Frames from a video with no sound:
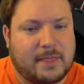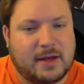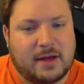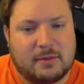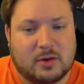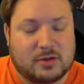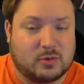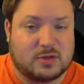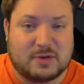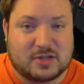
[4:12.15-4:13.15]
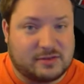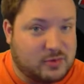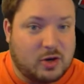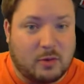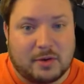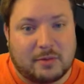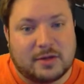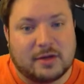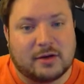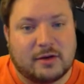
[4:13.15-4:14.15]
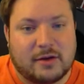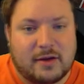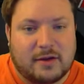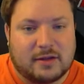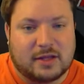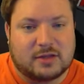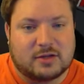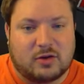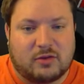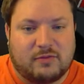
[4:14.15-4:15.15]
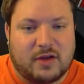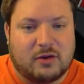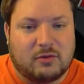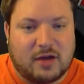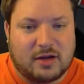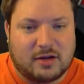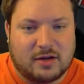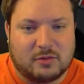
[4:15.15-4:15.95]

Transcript: Um, or especially if we open them here, like the Darth Vader rock on